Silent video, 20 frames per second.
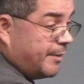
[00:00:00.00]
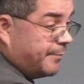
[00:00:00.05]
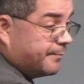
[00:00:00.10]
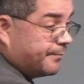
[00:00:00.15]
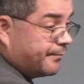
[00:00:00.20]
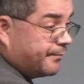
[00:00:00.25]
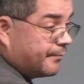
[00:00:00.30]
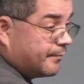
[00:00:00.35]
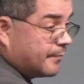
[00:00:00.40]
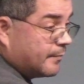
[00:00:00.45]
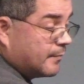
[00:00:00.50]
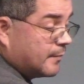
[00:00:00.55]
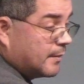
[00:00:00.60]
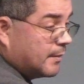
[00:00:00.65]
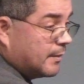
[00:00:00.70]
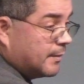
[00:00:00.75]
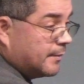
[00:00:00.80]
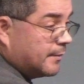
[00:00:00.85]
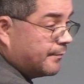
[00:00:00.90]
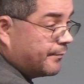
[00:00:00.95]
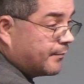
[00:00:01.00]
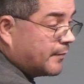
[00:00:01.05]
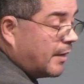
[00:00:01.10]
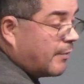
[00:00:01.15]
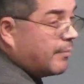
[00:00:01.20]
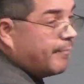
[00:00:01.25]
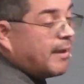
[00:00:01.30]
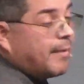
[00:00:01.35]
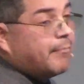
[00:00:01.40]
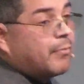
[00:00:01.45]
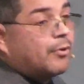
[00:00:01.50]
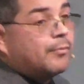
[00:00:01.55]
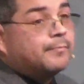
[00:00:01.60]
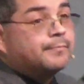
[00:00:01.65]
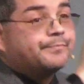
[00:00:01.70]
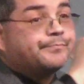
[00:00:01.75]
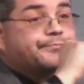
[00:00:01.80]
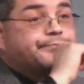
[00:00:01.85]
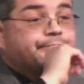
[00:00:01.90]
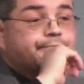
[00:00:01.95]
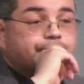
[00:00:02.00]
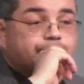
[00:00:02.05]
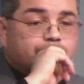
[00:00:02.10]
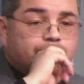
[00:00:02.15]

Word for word: right? I remember